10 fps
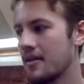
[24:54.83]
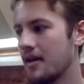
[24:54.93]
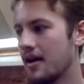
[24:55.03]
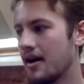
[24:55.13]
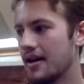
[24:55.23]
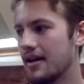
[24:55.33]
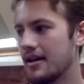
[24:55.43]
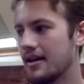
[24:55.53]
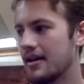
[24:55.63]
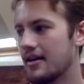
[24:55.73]

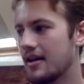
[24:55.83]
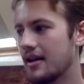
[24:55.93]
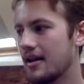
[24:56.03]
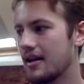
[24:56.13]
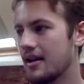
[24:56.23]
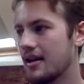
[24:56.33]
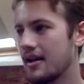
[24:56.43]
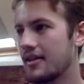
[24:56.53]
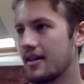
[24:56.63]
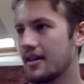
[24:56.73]
I
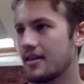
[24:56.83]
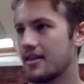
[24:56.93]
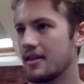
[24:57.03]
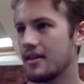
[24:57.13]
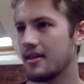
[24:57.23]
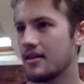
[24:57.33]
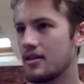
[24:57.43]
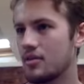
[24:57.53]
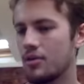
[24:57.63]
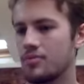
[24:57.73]
I think the
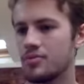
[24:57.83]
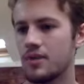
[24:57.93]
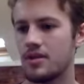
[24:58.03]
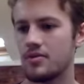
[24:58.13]
problems